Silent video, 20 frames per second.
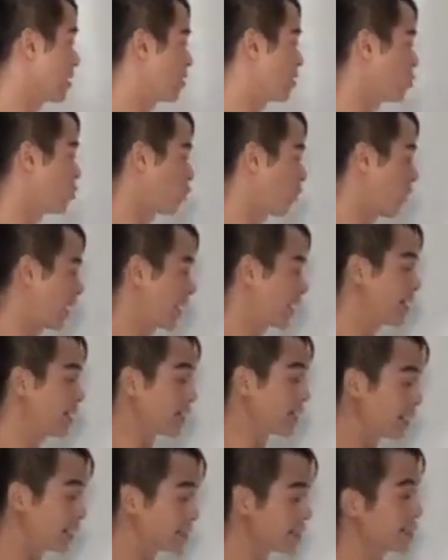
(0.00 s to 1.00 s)
Why?
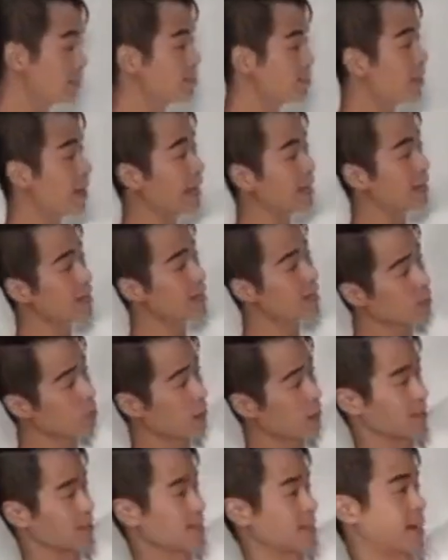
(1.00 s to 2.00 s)
Let's come back here
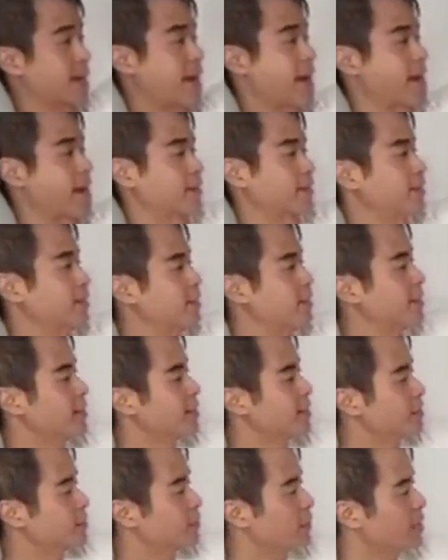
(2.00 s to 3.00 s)
once again.
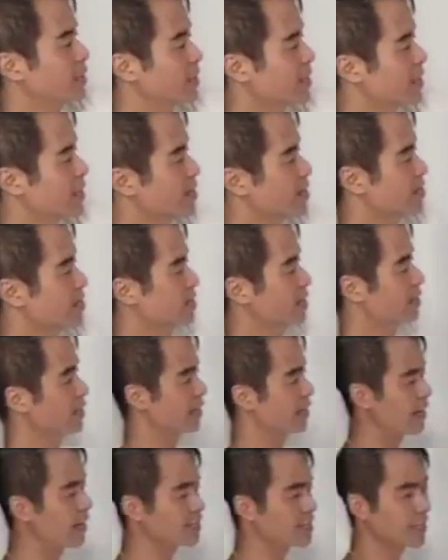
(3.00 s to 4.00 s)
Because
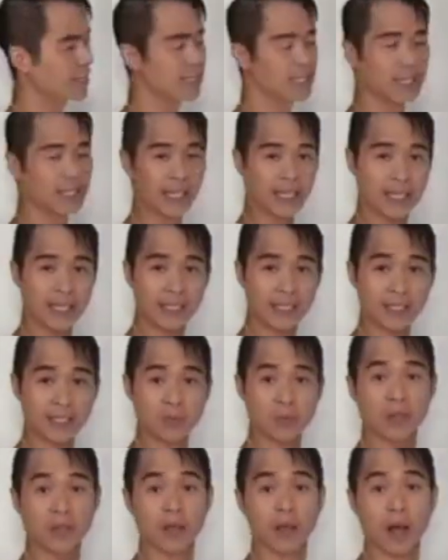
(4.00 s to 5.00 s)
it's lease
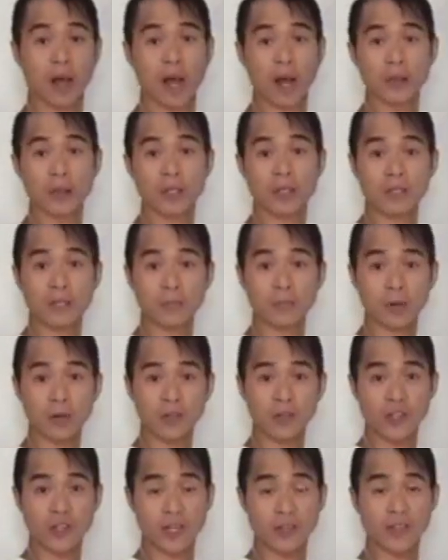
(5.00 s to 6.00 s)
with the option to
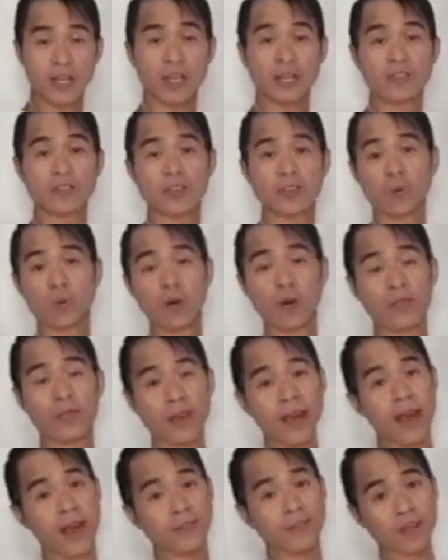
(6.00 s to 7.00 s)
purchase. So when
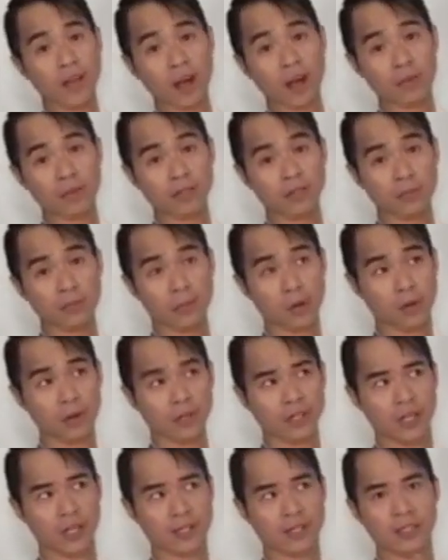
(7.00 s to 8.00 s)
they have the option to
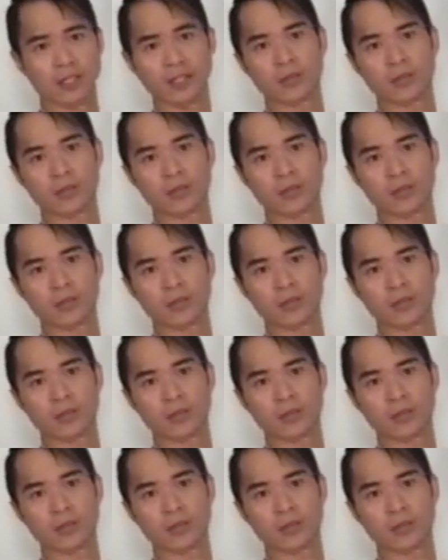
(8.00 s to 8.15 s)
purchase